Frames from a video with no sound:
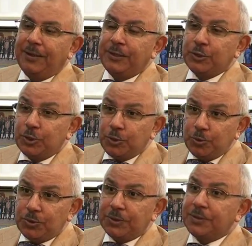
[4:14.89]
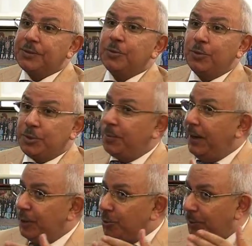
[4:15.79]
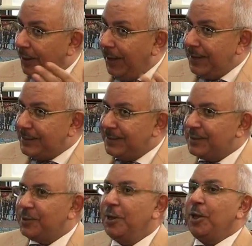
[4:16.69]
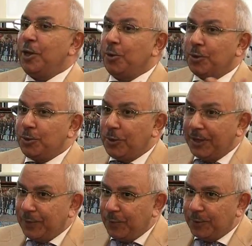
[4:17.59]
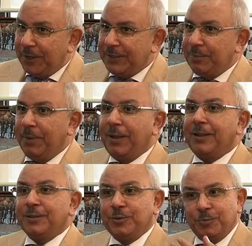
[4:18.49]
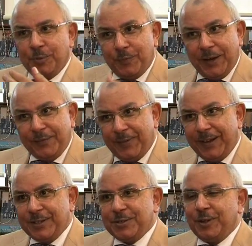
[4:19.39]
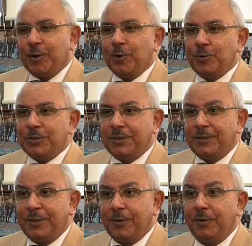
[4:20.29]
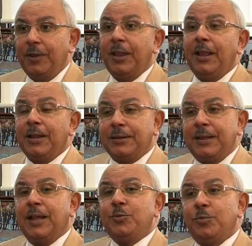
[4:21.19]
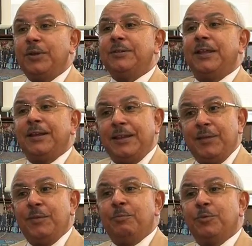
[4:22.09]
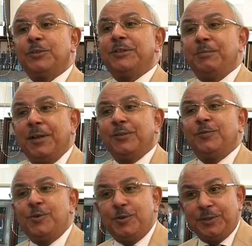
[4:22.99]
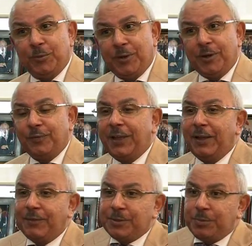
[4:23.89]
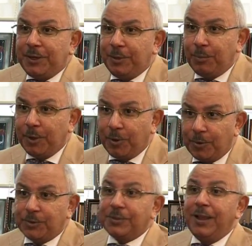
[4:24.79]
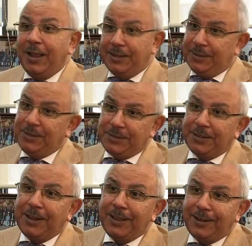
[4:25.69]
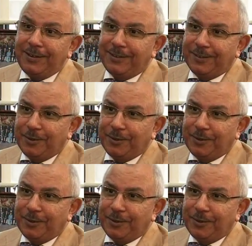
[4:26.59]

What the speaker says: institutions, which may need to be licensed in order to cater for that demand, to provide financial inclusion. That will then even put a demand for the work of the IFSB, because, as I said earlier,